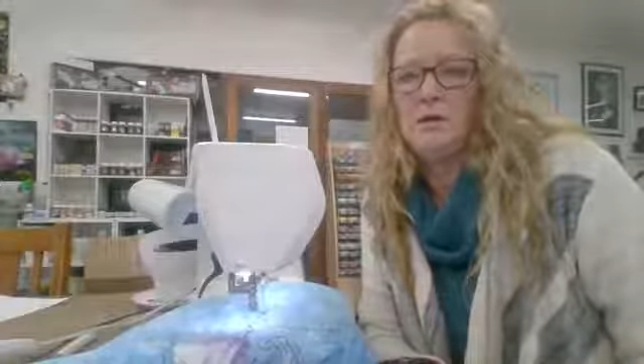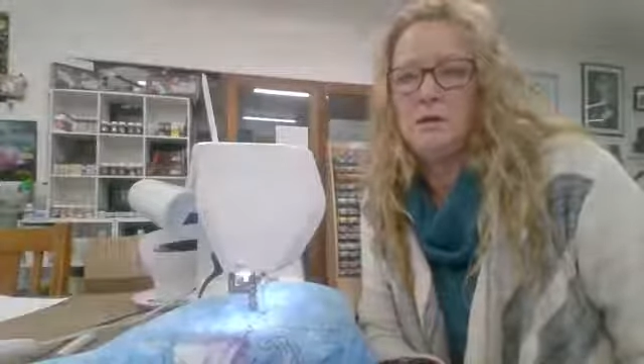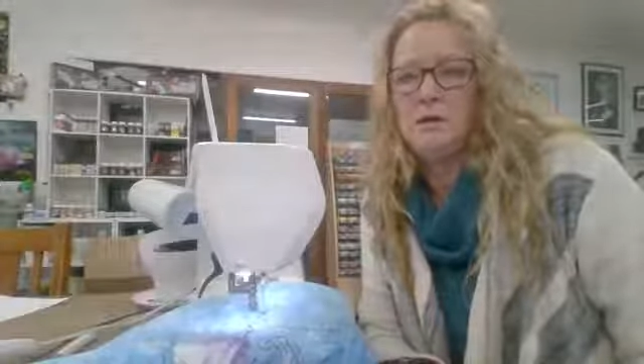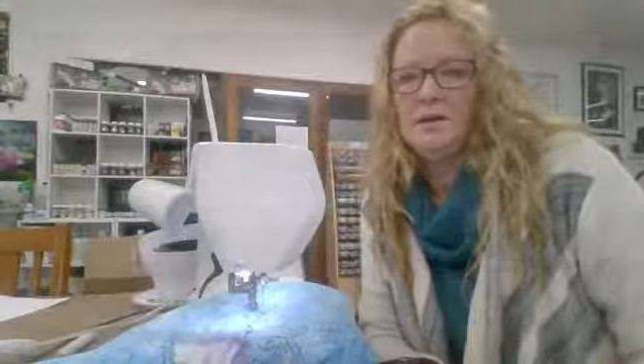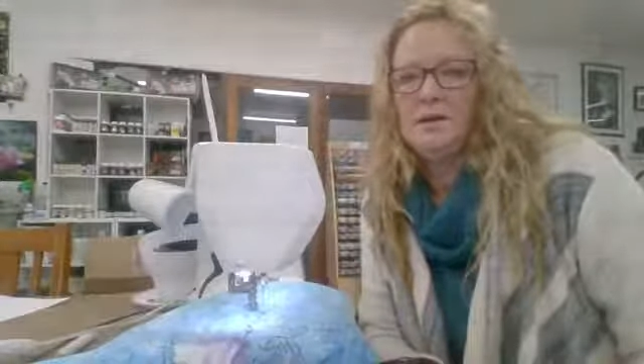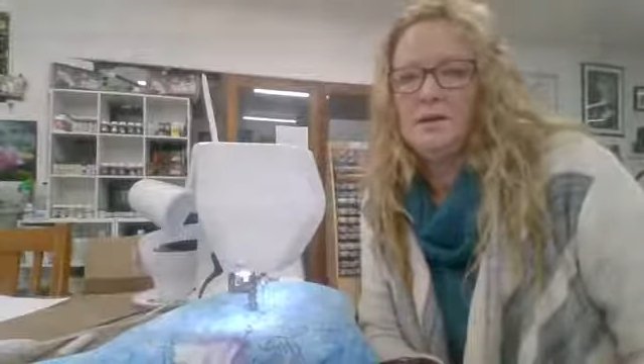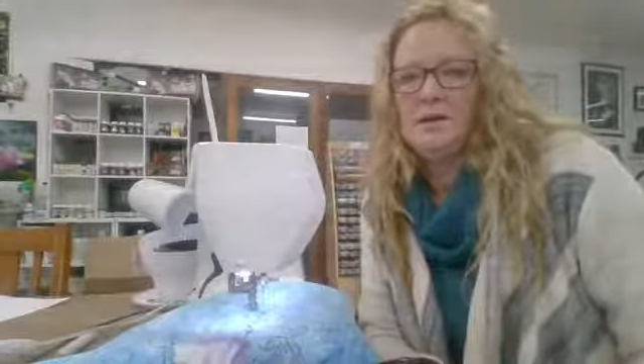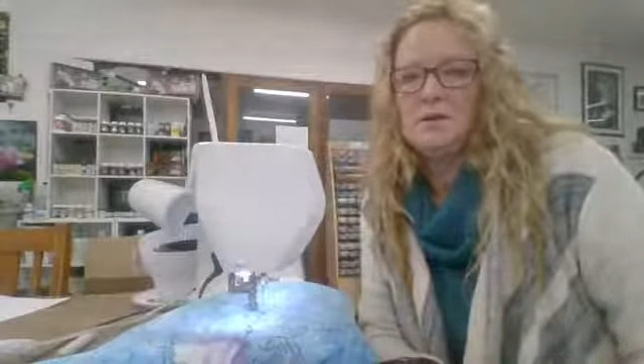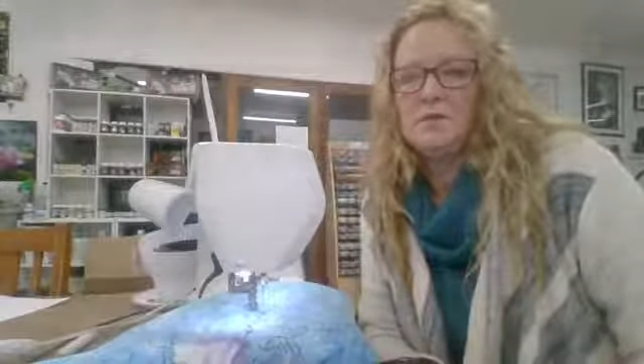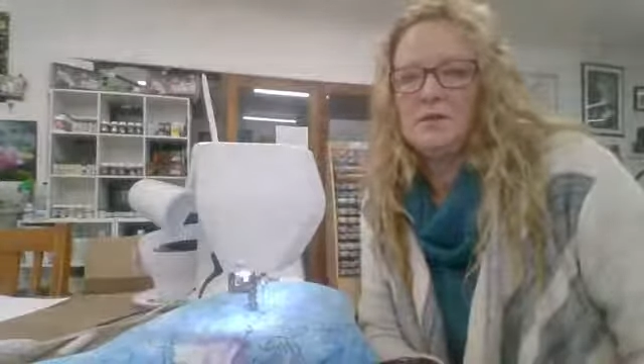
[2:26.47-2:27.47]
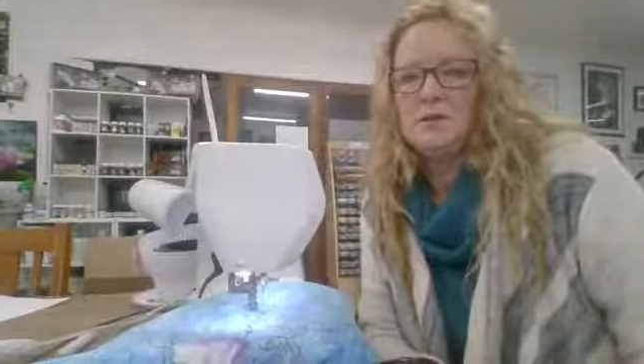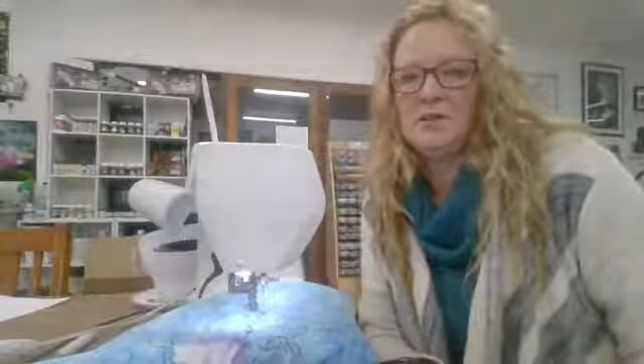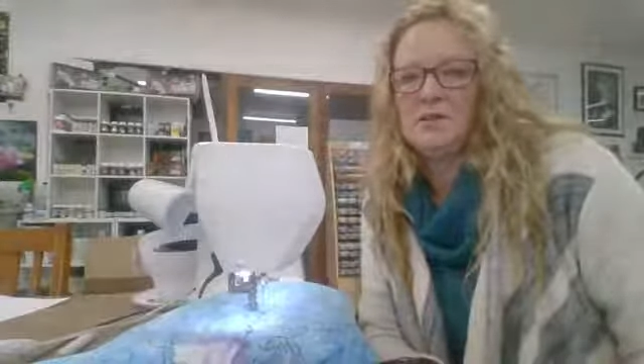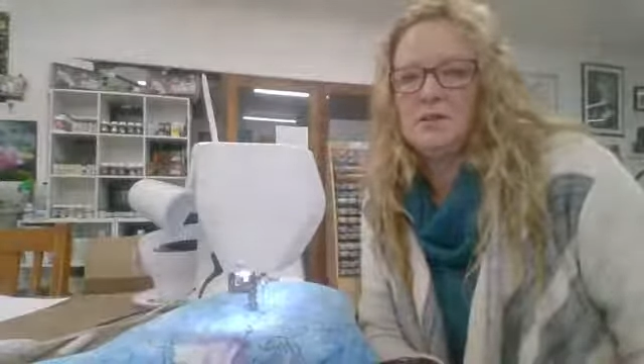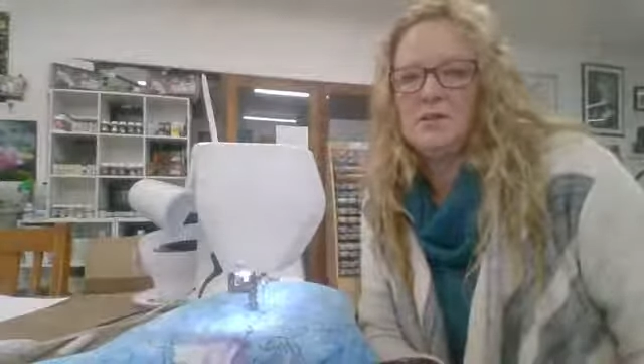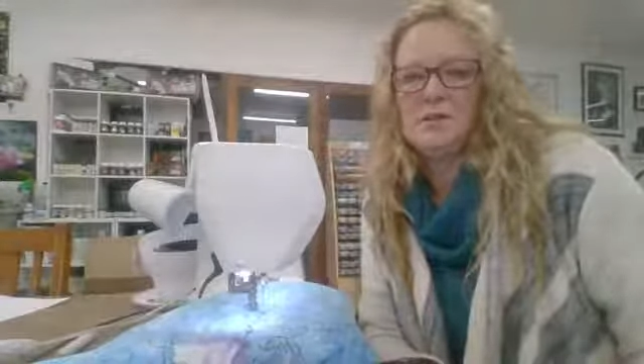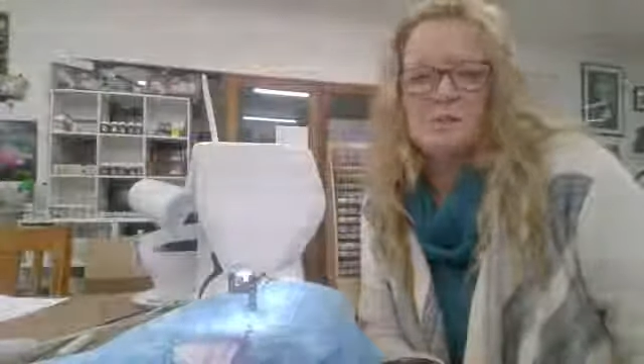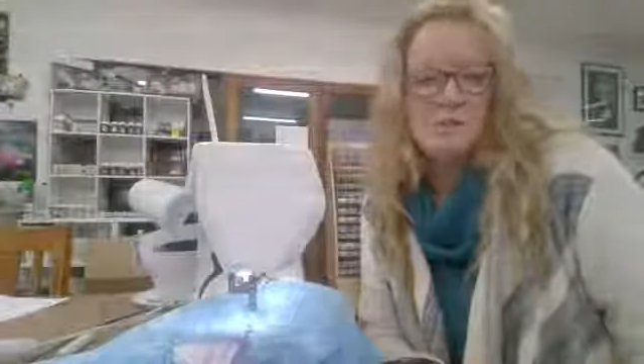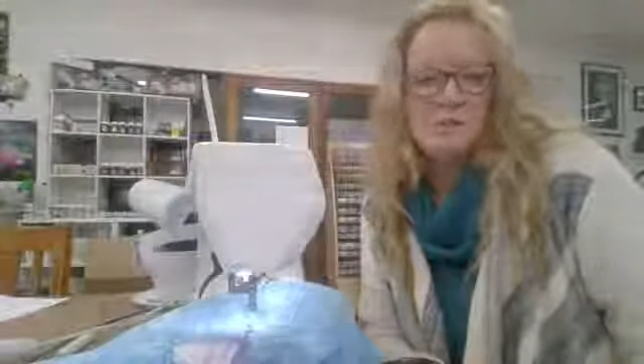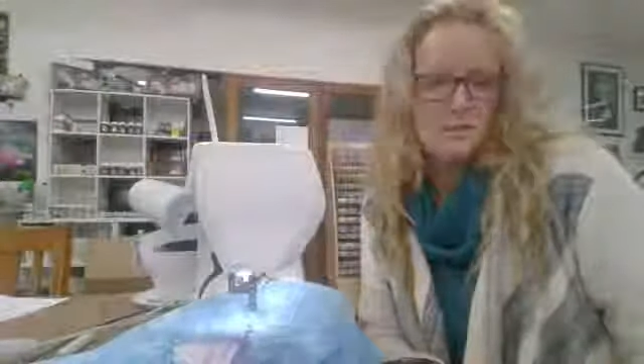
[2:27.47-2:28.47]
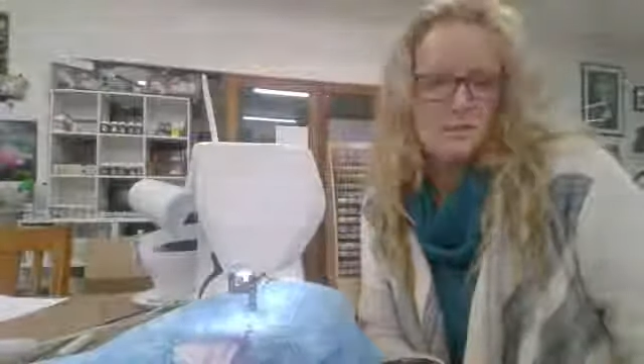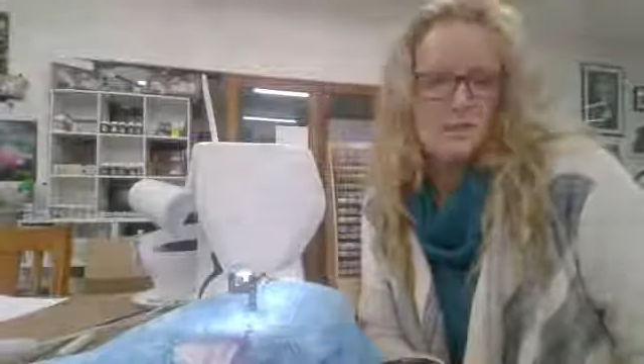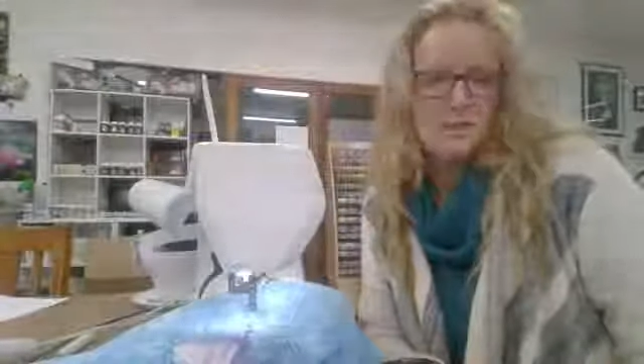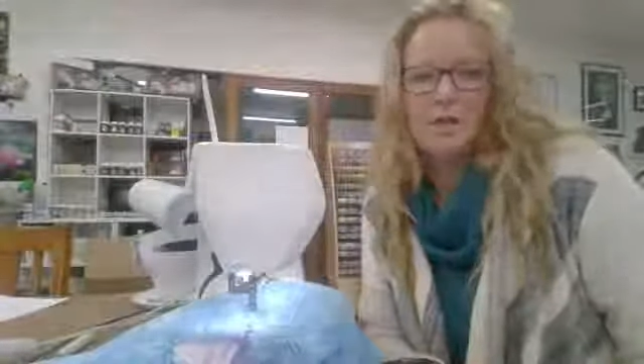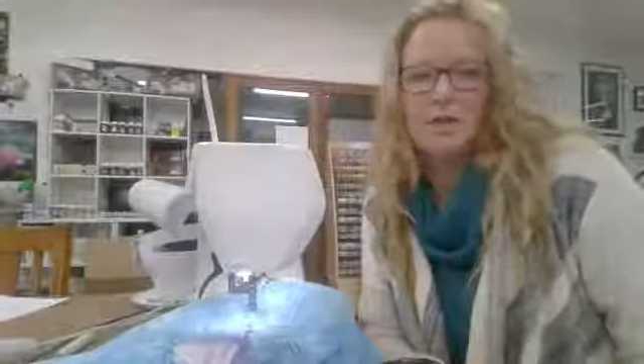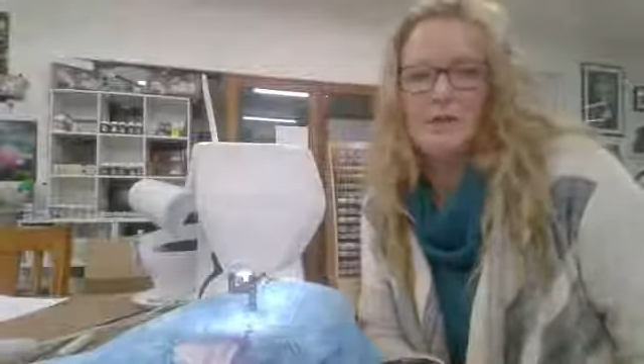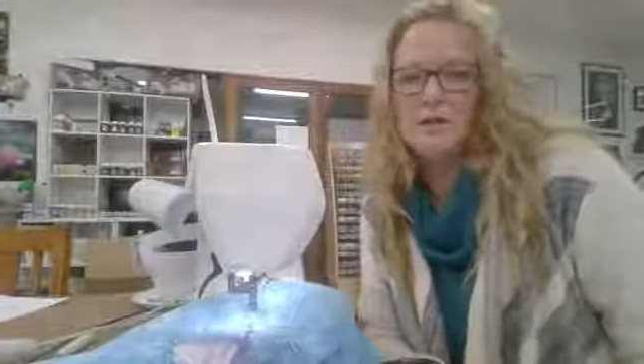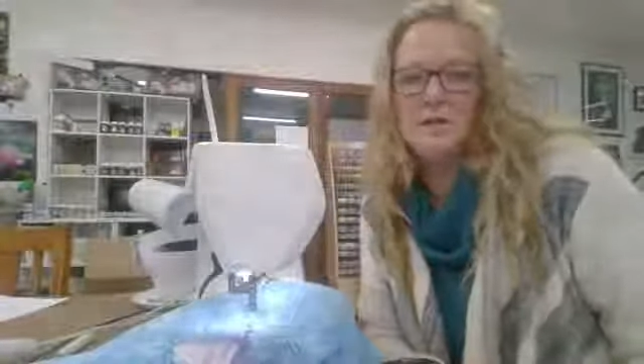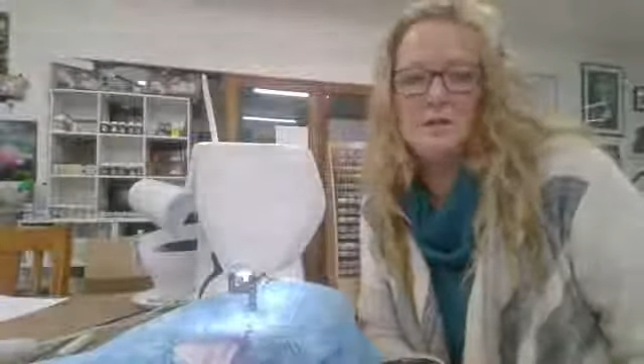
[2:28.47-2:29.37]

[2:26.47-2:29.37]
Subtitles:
Oh my gosh, there we go.